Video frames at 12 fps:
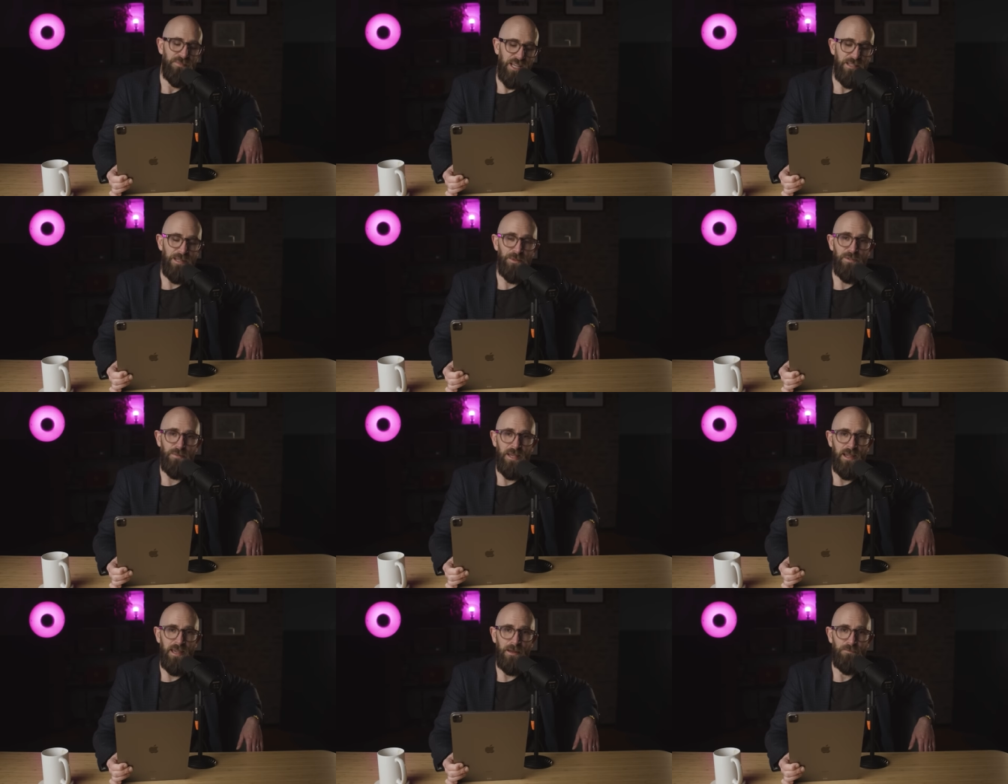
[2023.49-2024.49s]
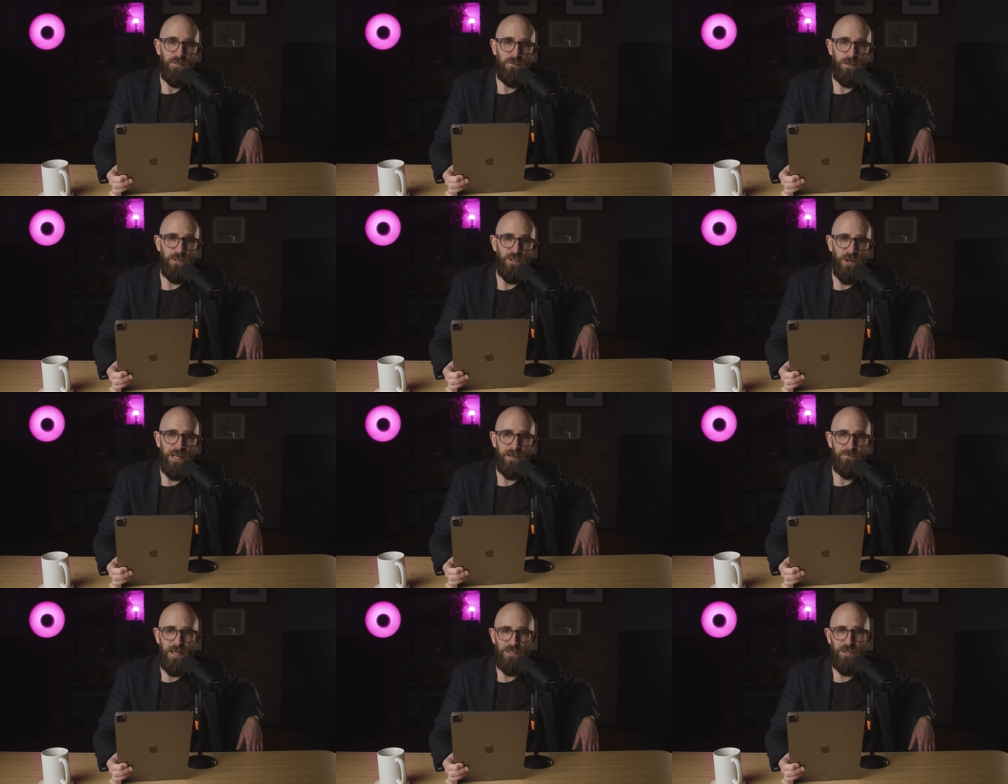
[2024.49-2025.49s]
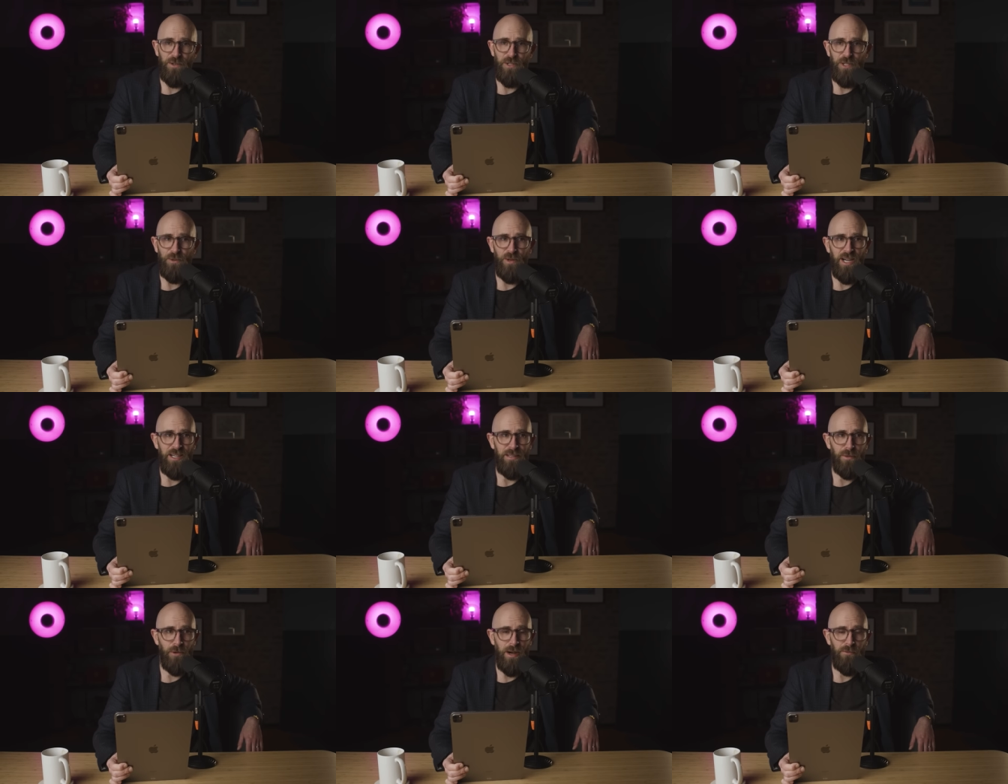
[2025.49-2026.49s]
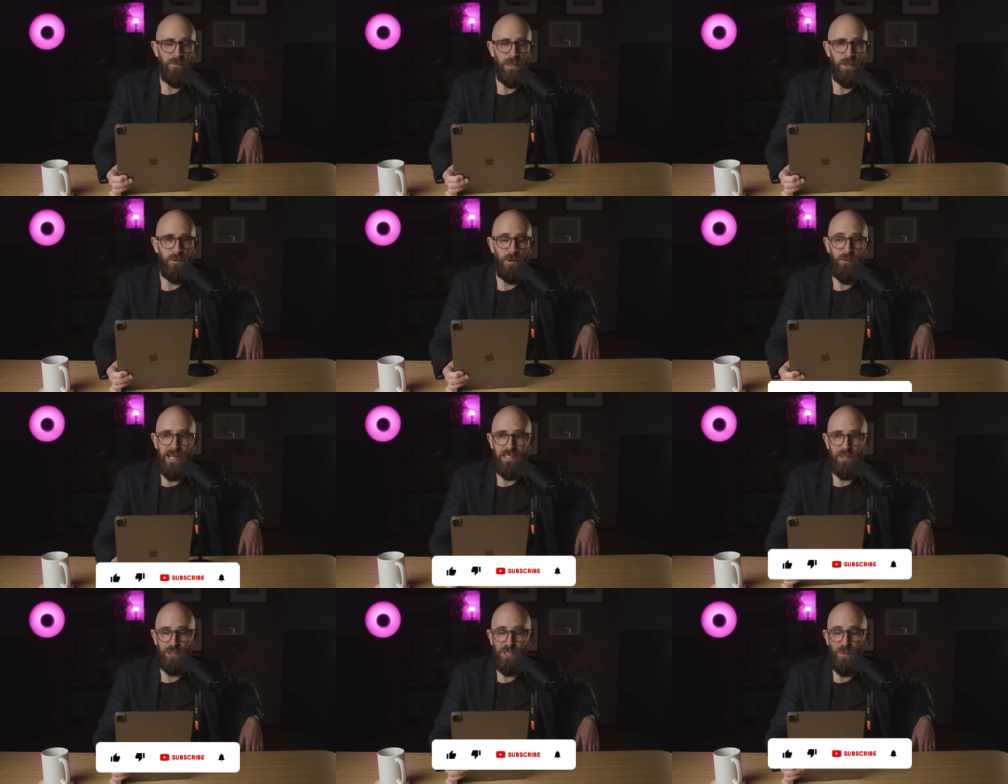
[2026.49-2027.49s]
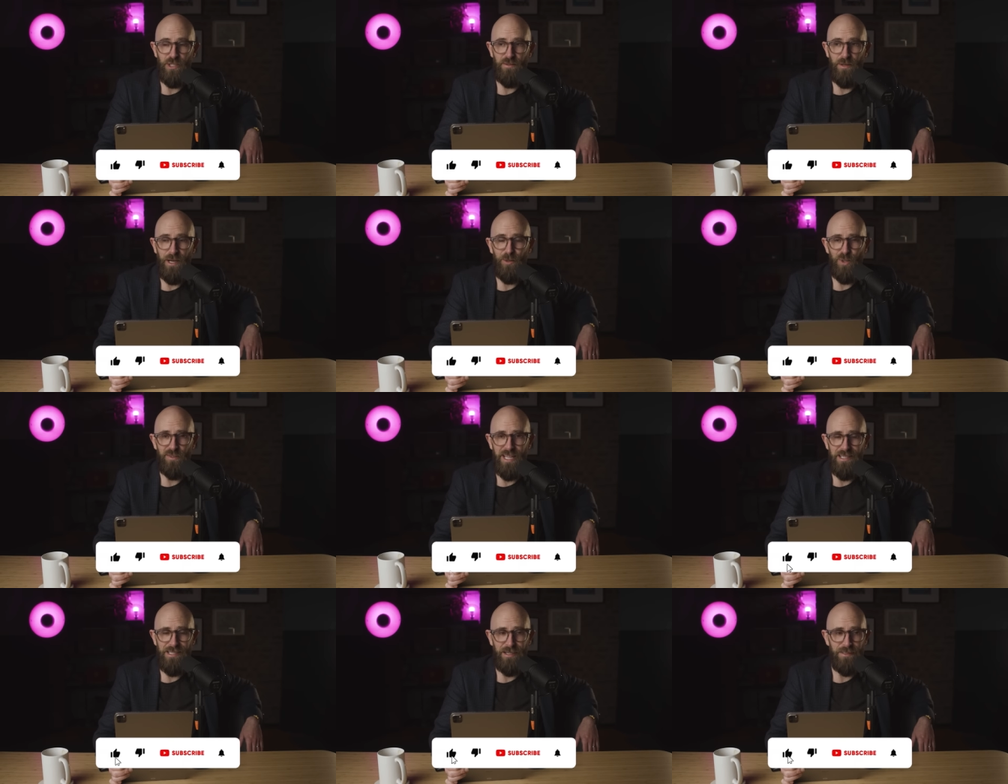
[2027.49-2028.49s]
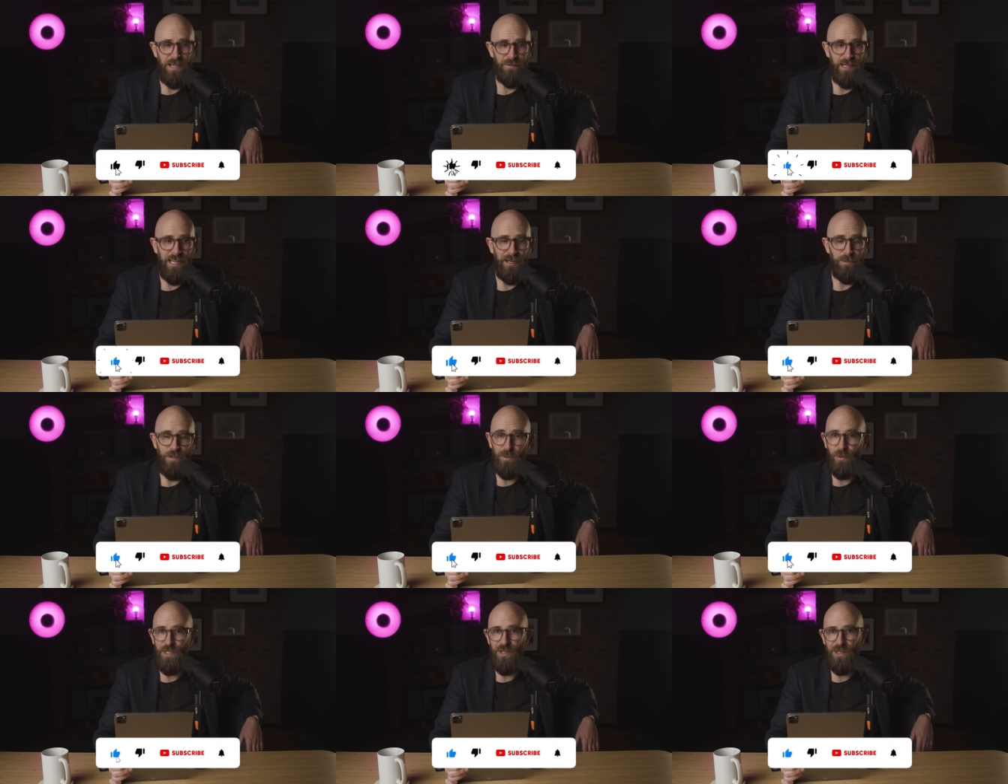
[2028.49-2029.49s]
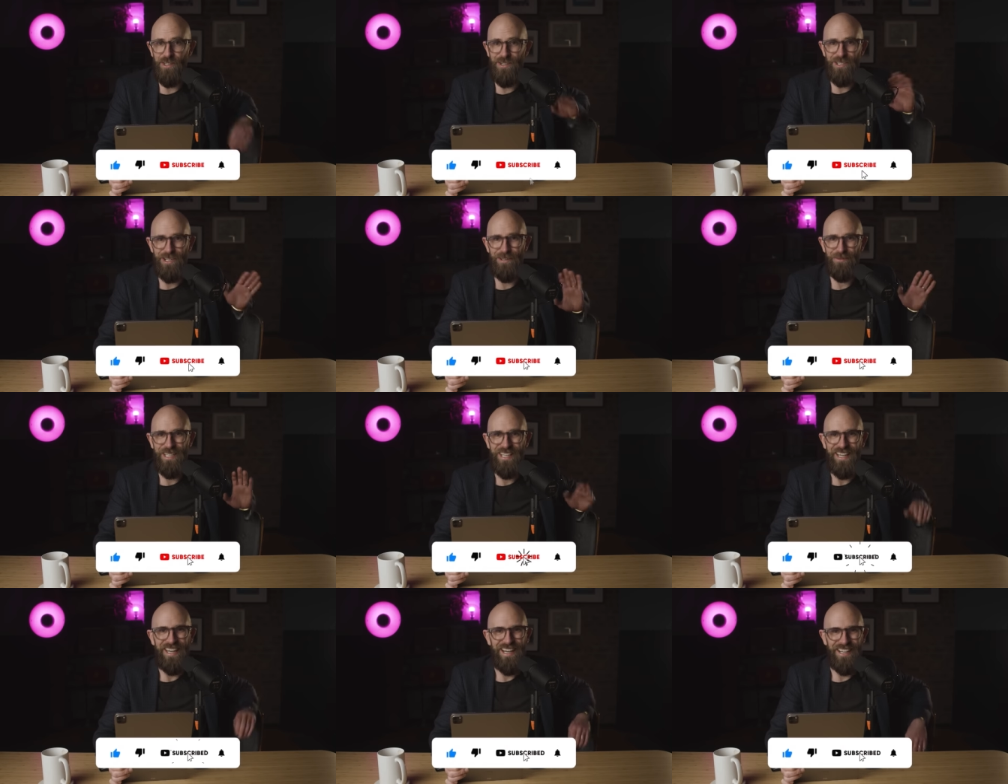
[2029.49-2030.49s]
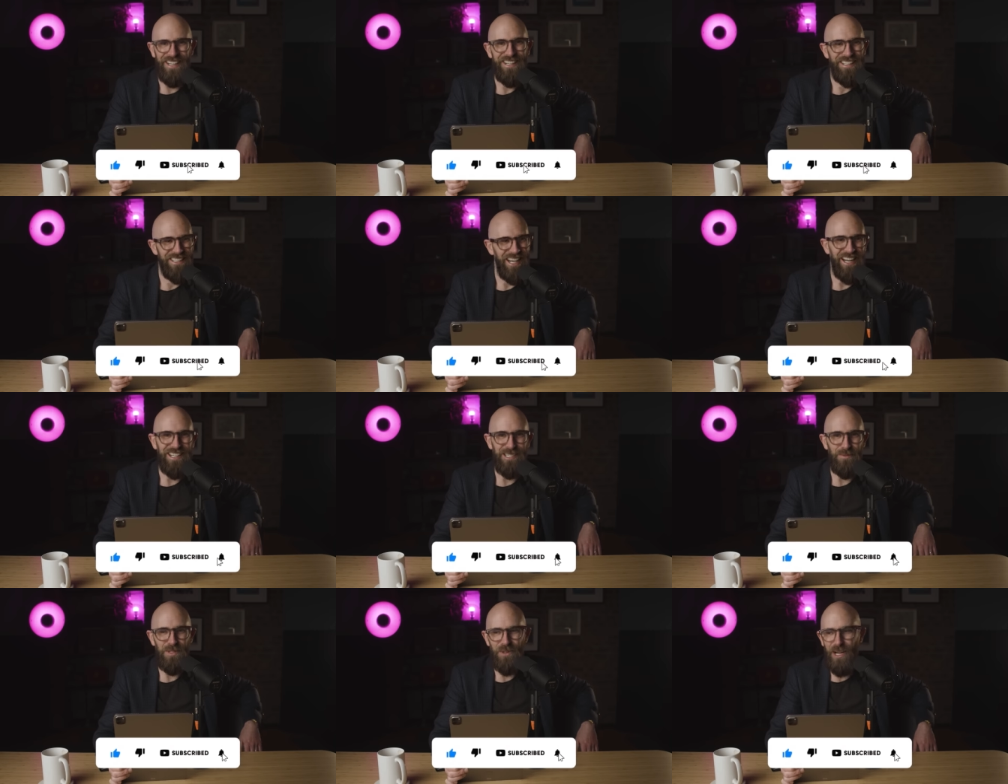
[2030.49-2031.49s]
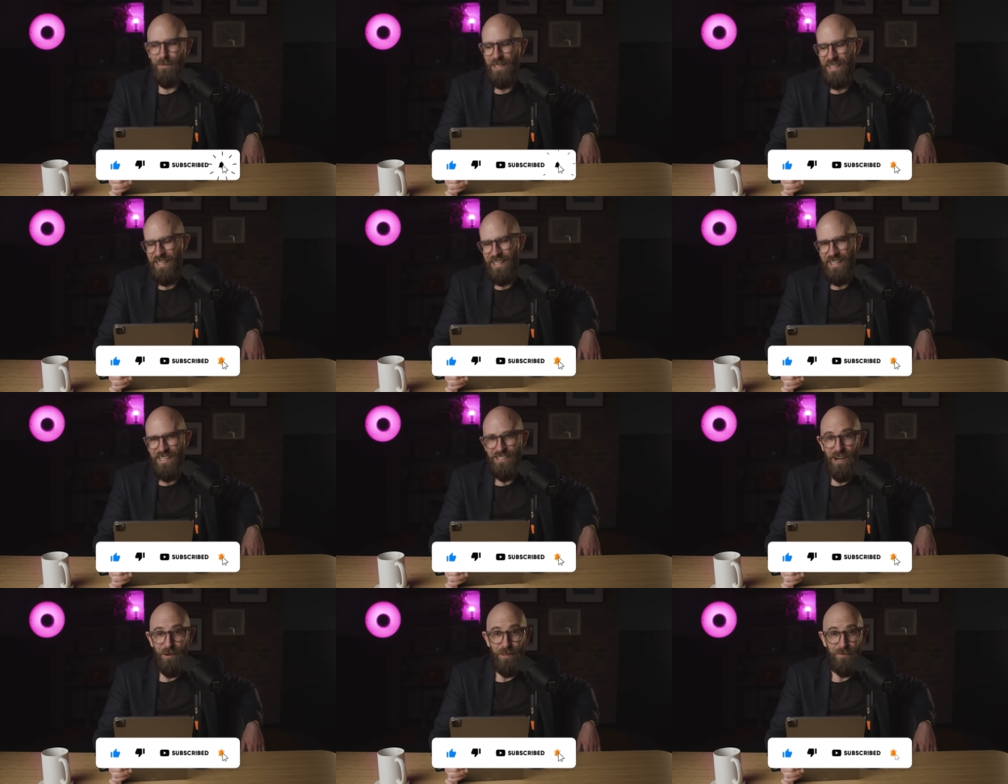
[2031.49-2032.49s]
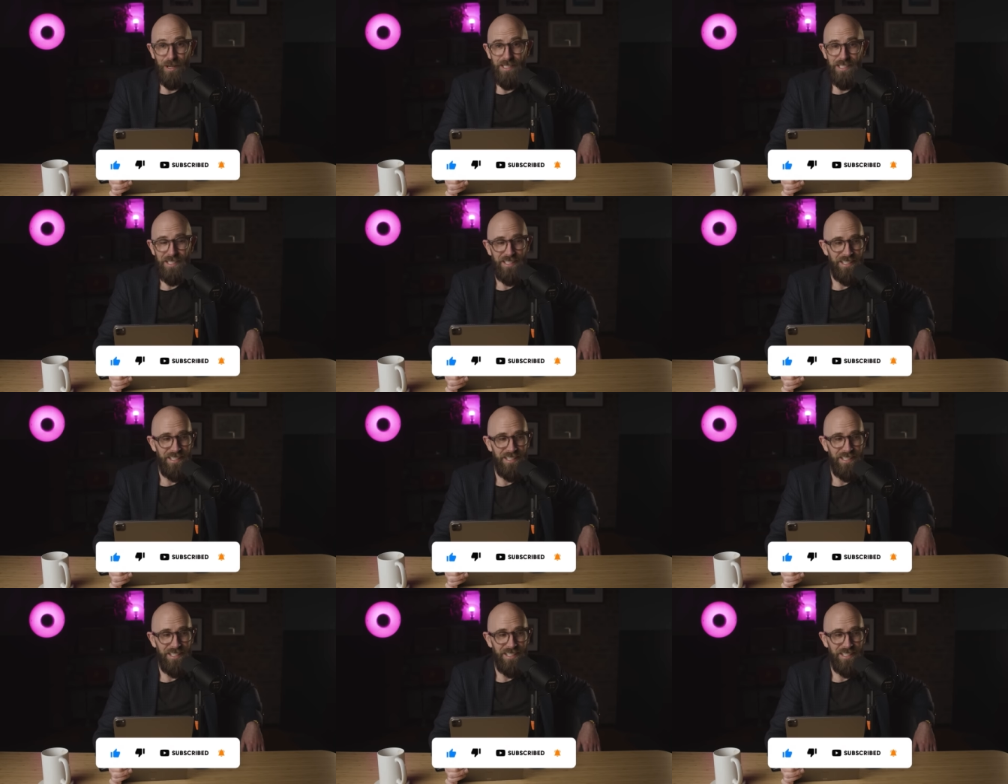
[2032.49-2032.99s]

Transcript: Thank you so much for being here. If you enjoyed it, make sure you leave a great review, a rating on Spotify. All of that stuff definitely helps. If you're watching on YouTube, hello, like and subscribe. Share it with a friend.